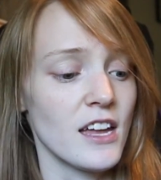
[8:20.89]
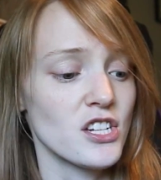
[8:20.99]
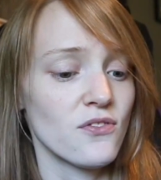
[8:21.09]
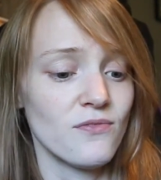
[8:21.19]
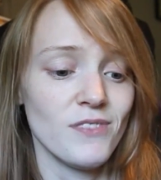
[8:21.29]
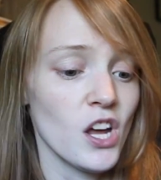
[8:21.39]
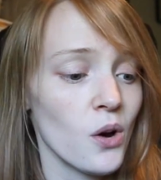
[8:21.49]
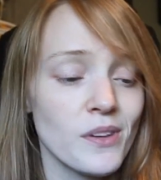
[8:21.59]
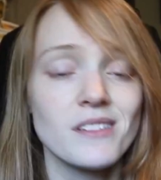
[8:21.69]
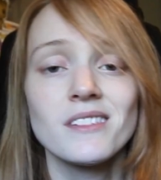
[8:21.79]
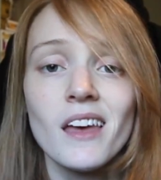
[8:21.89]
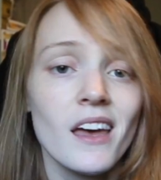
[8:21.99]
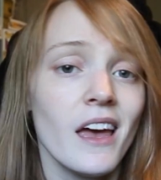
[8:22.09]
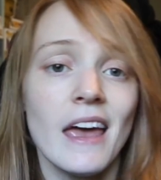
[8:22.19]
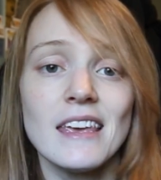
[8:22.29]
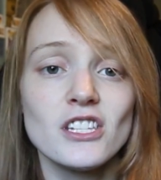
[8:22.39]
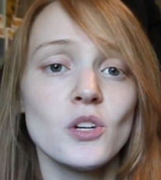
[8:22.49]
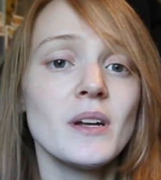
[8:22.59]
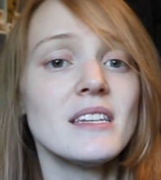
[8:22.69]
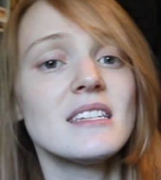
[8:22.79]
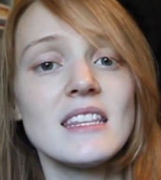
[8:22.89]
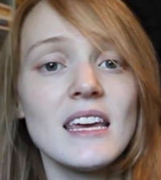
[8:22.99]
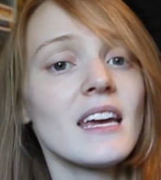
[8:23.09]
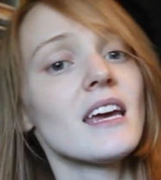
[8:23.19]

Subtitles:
I just, you know, he's doing his thing.